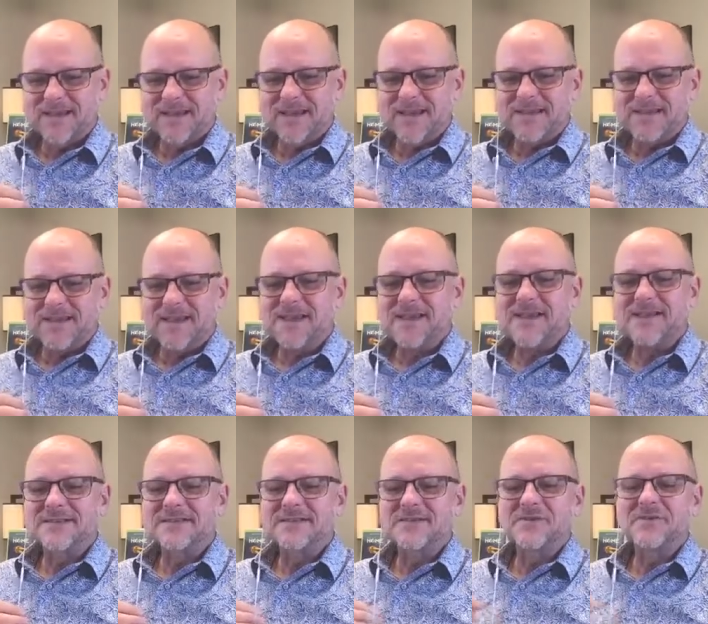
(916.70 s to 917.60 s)
Yeah,
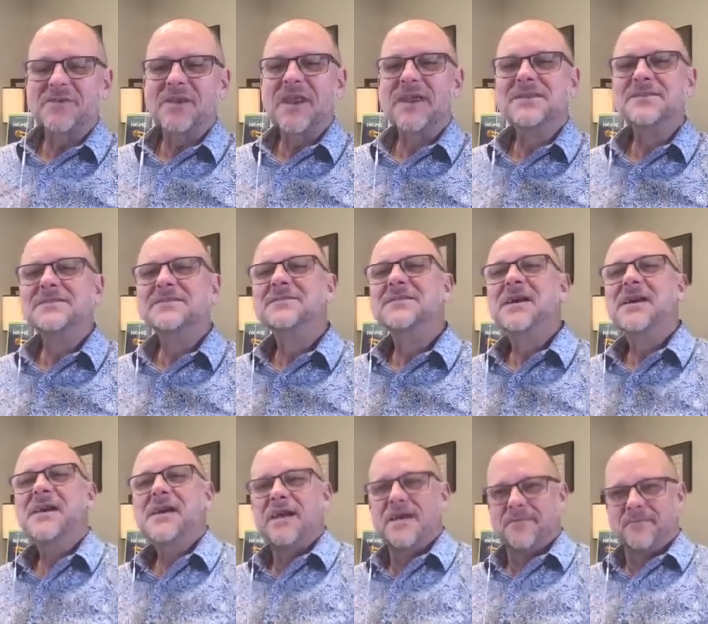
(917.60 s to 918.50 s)
so next
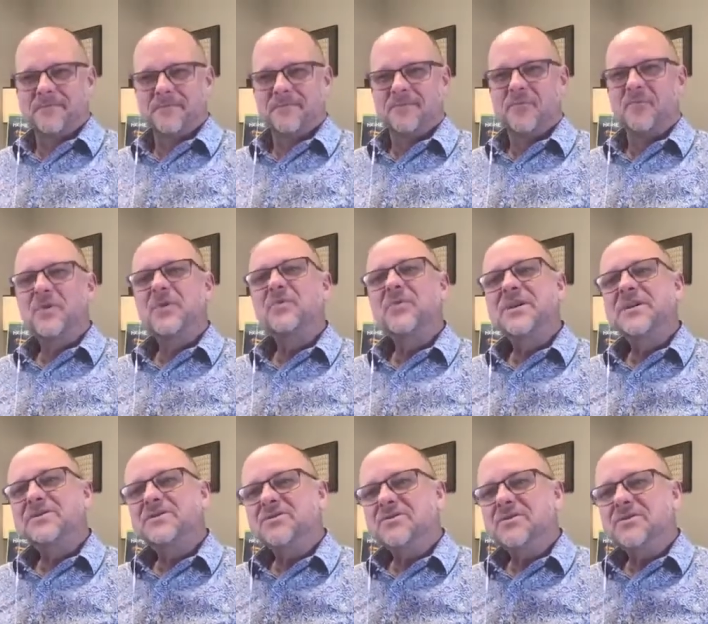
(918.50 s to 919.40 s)
time when we
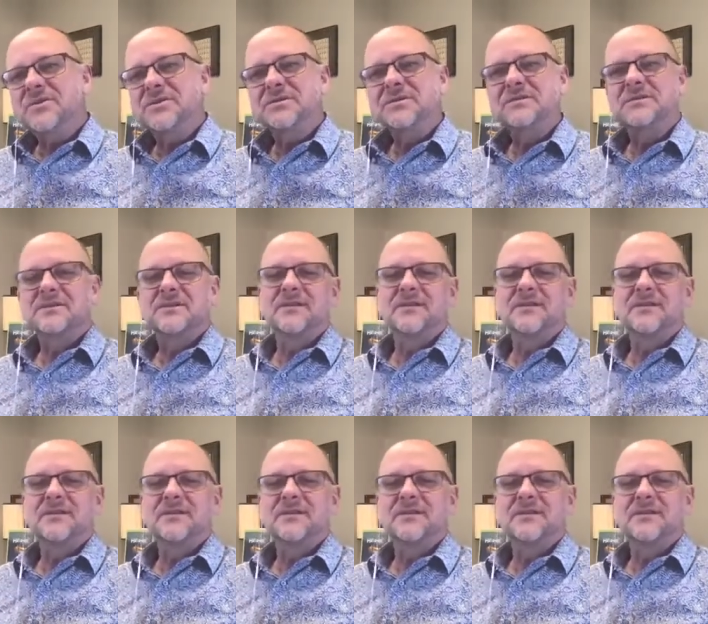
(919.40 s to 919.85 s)
do this